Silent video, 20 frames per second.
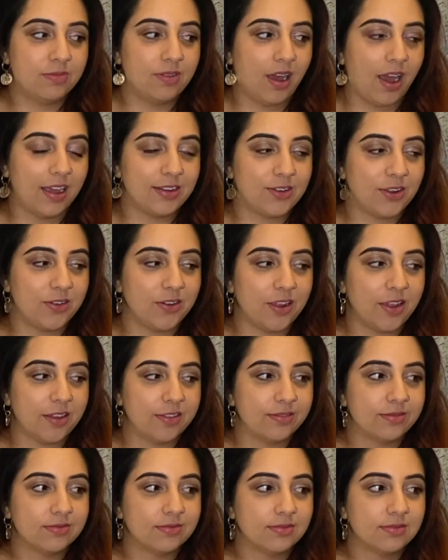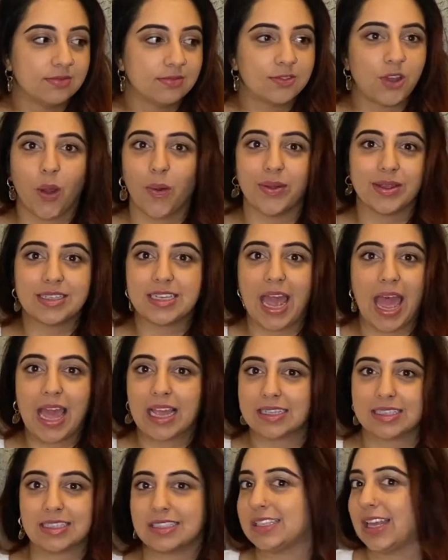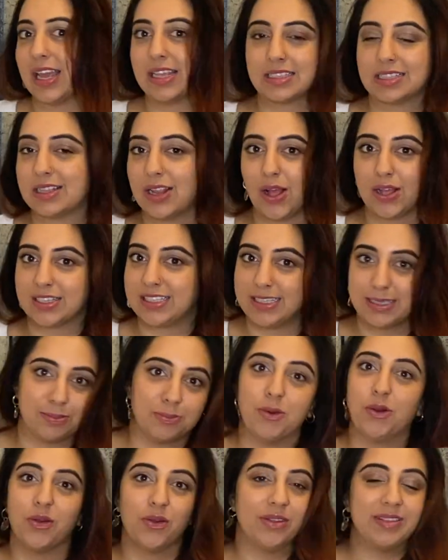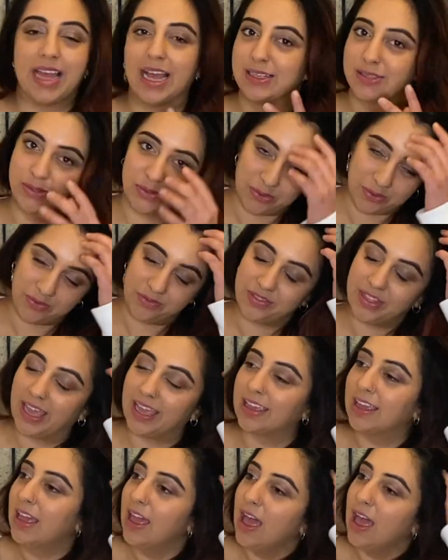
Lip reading: I don't know, going to exercise classes more and that sort of thing.